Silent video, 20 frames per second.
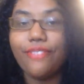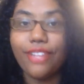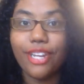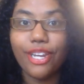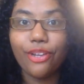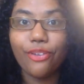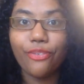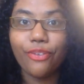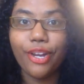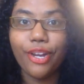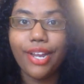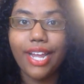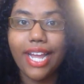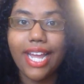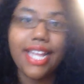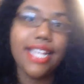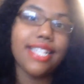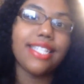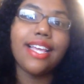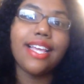video for you
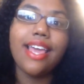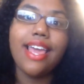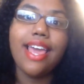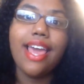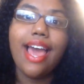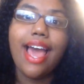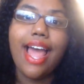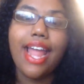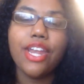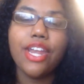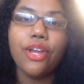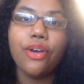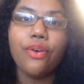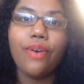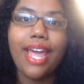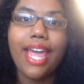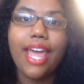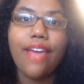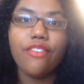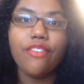guys. I
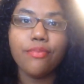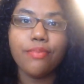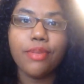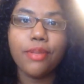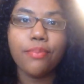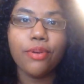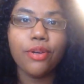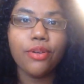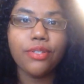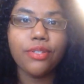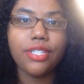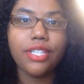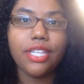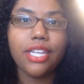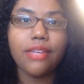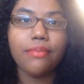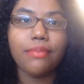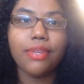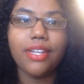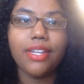know I haven't been
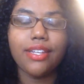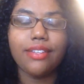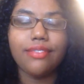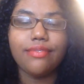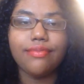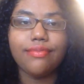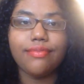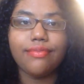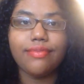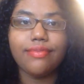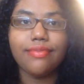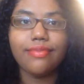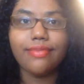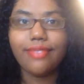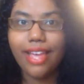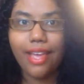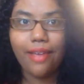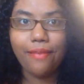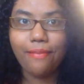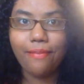posting, but
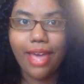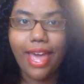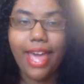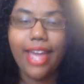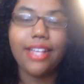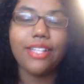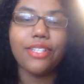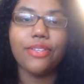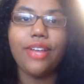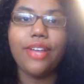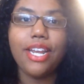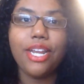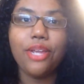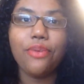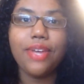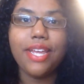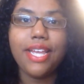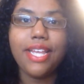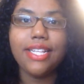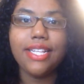I'm back. So
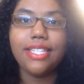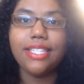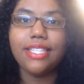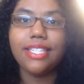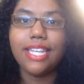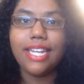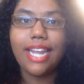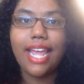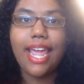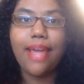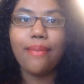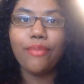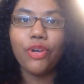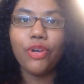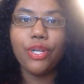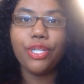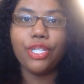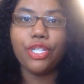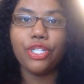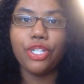anyways, today I'm
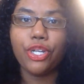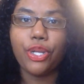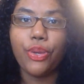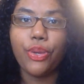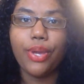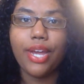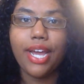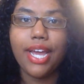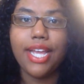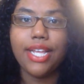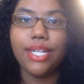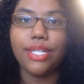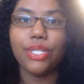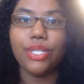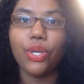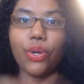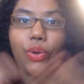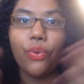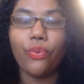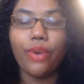going to show you
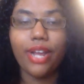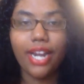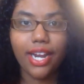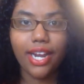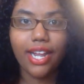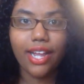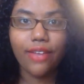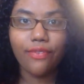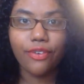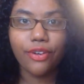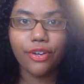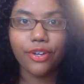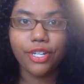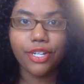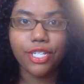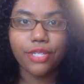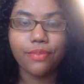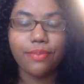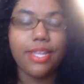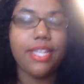guys what I got for
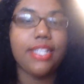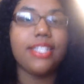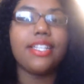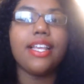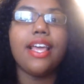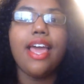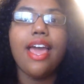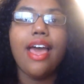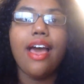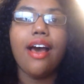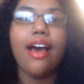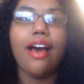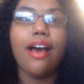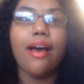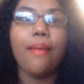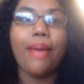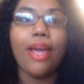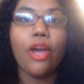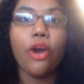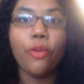Christmas.
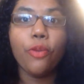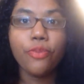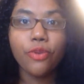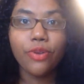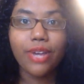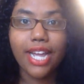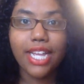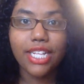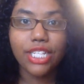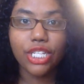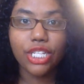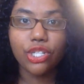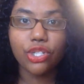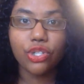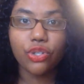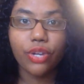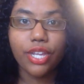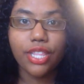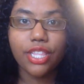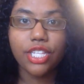Um, I hope you guys
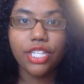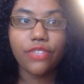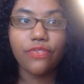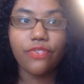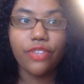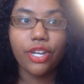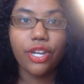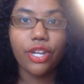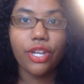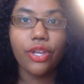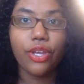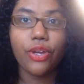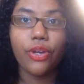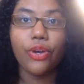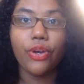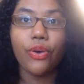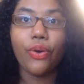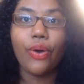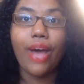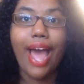enjoy this
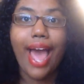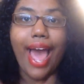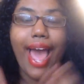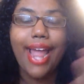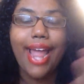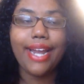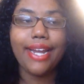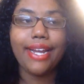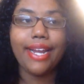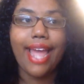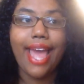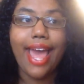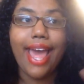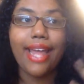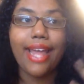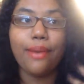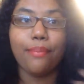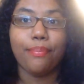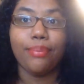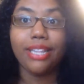video. I
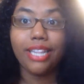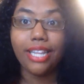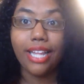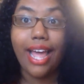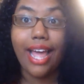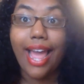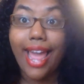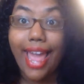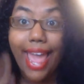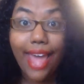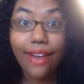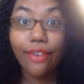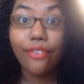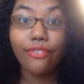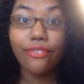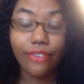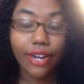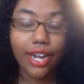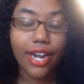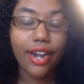had a I had
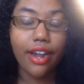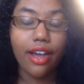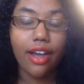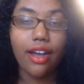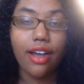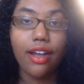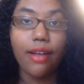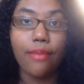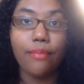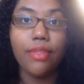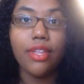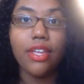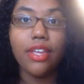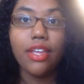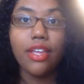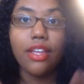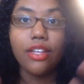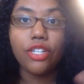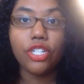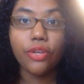fun um,
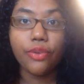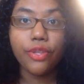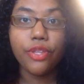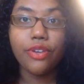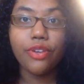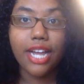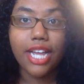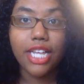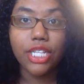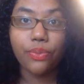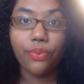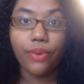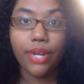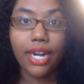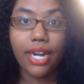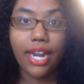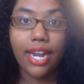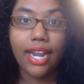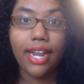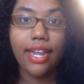showing you guys
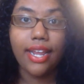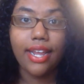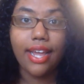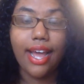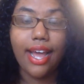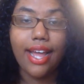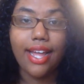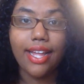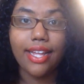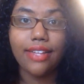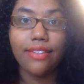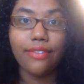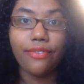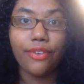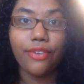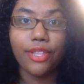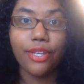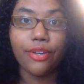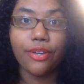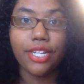what I got
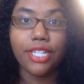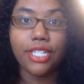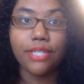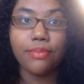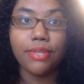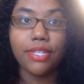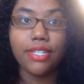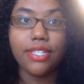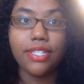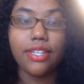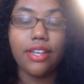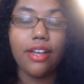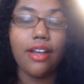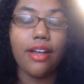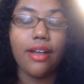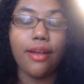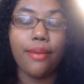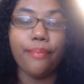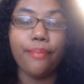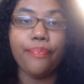for the Christmas.
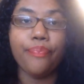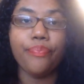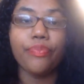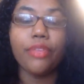Um,